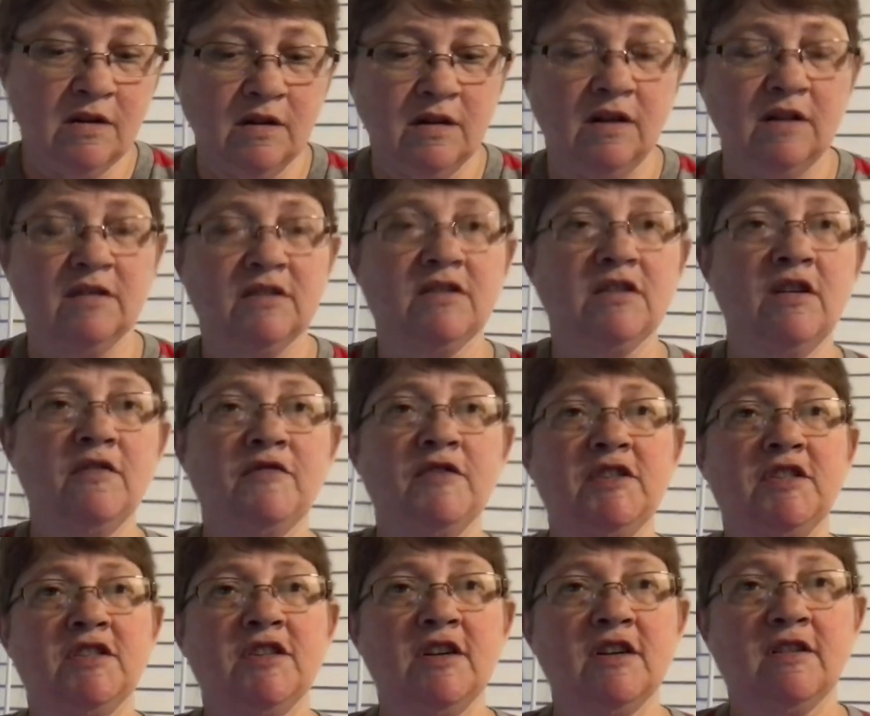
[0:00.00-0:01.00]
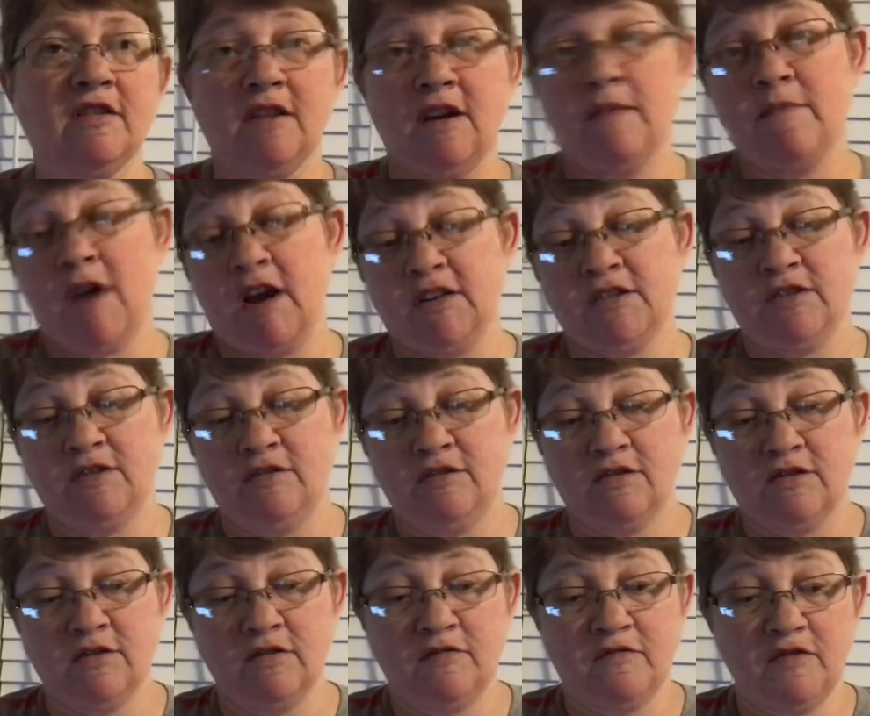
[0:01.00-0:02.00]
uh, selfie stick that I'm actually
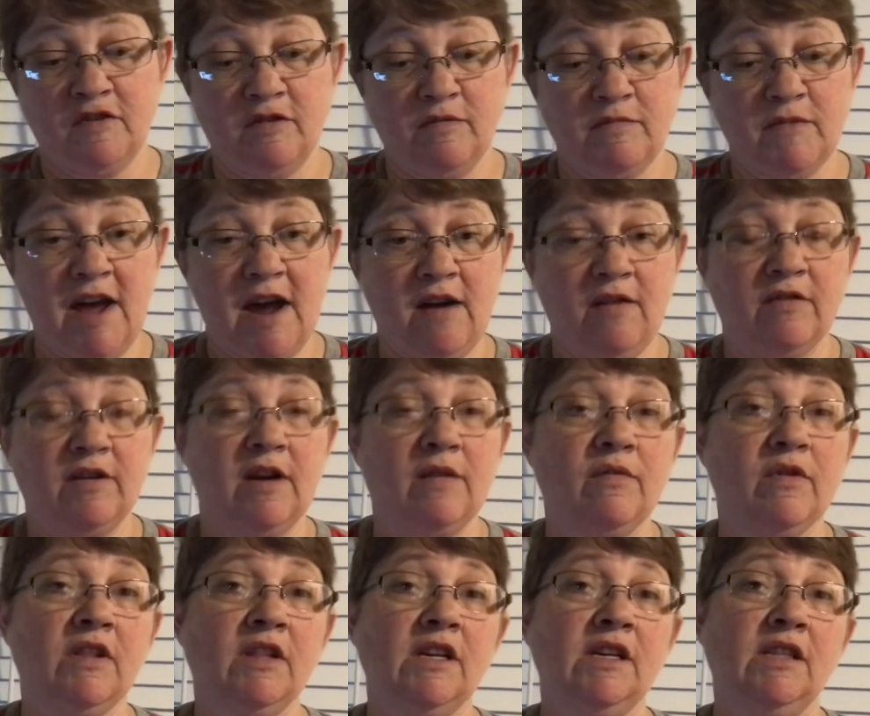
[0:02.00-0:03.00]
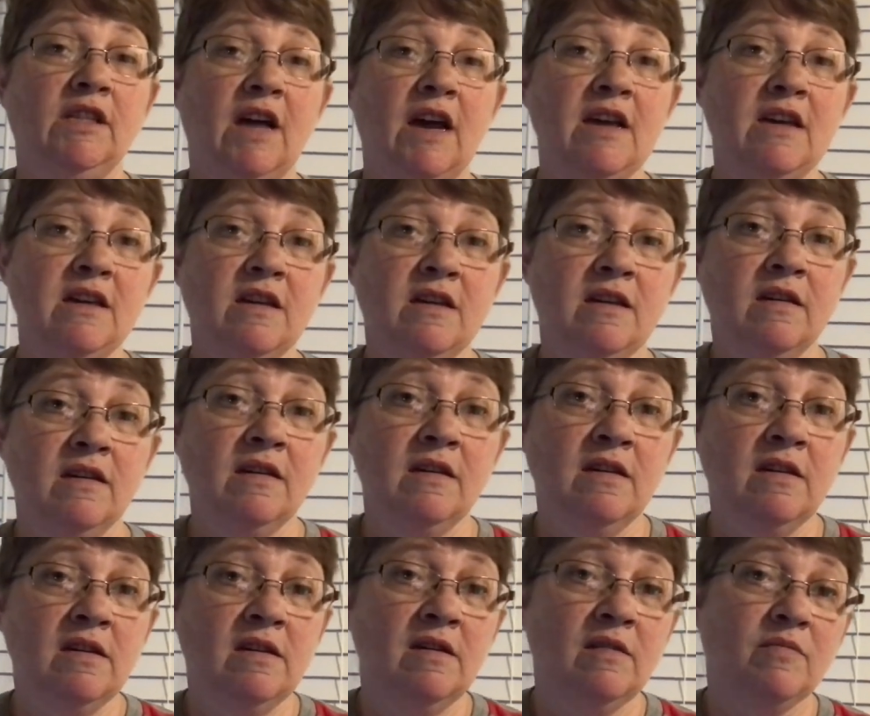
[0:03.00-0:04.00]
using to film now, and I really like,
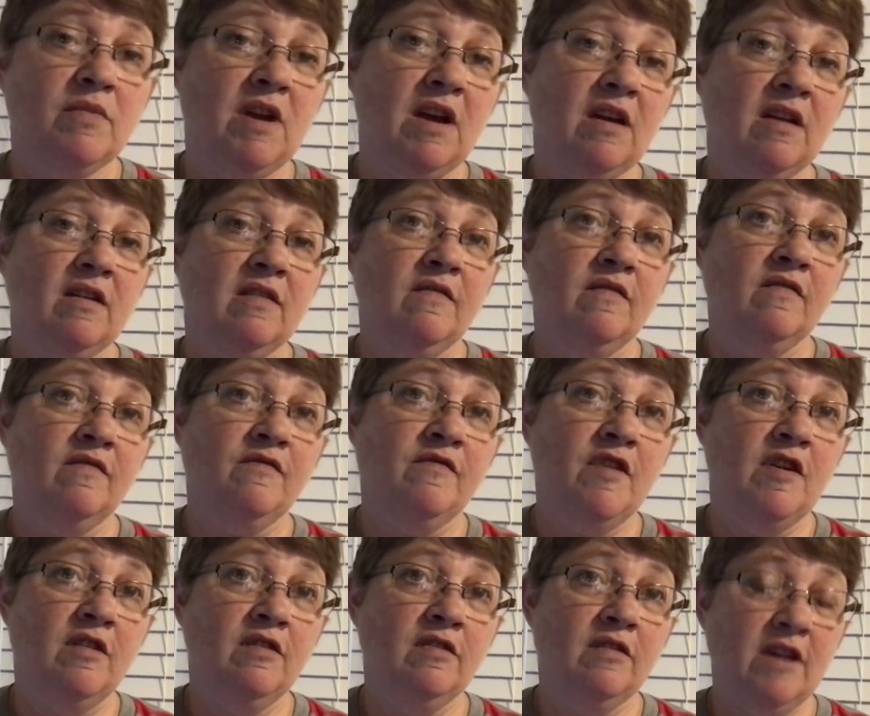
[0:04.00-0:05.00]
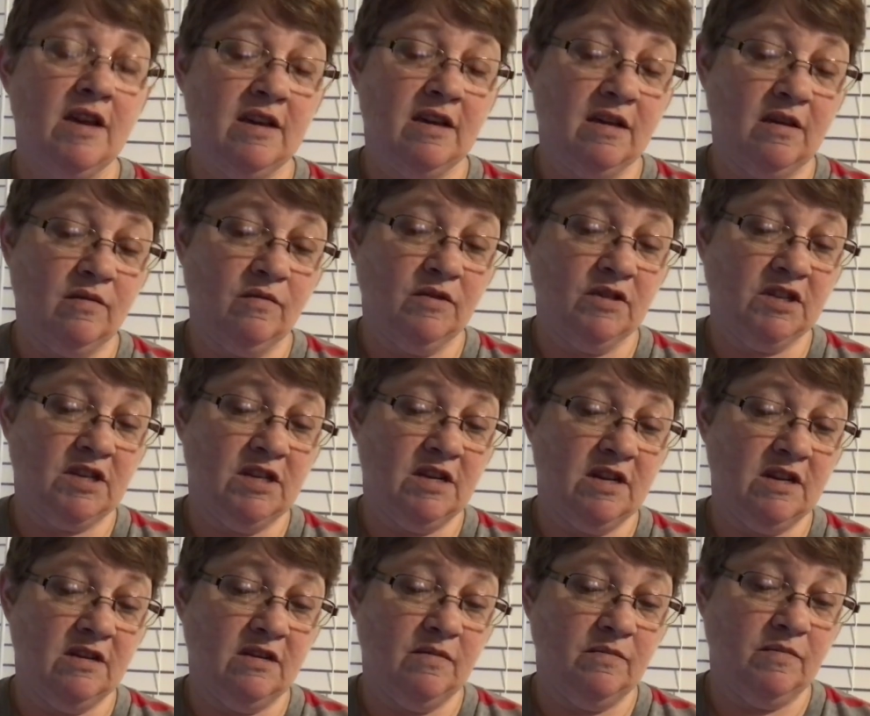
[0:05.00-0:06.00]
but I felt like it was going
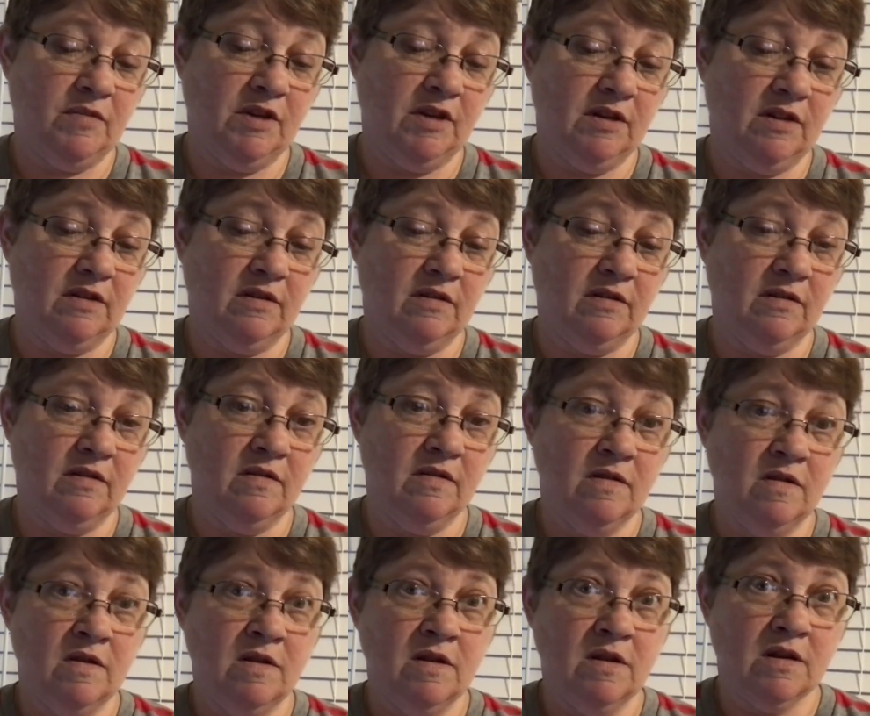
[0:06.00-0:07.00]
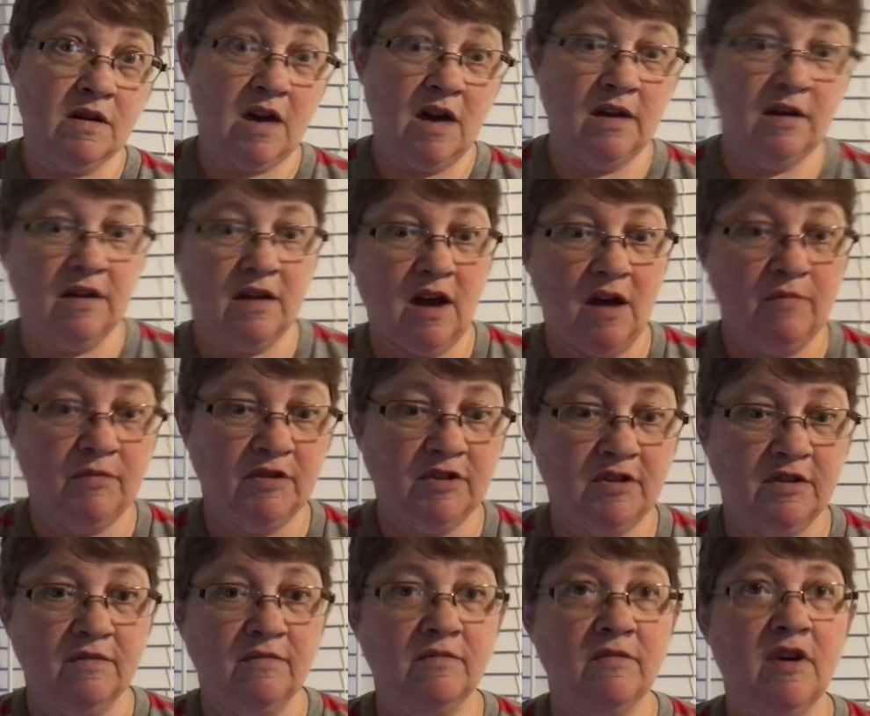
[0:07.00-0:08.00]
to end up being kind of
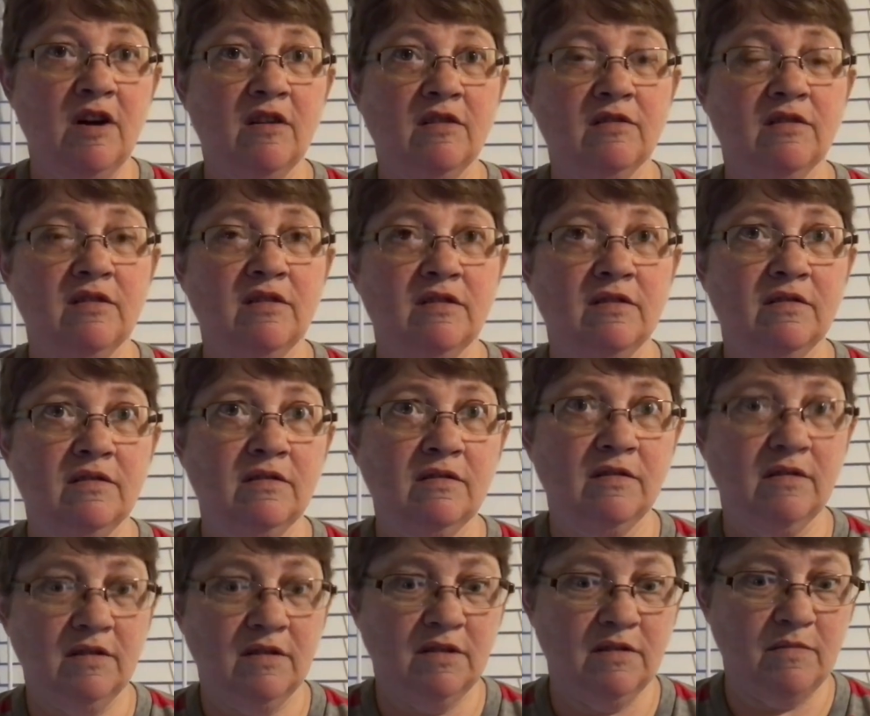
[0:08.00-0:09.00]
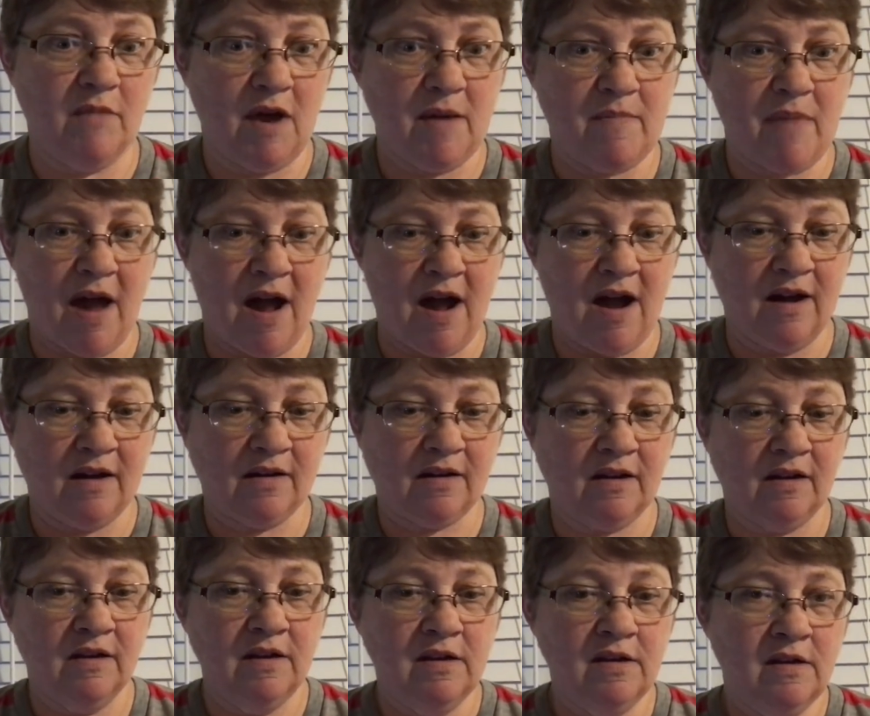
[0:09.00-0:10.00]
cumbersome on the, in my pack.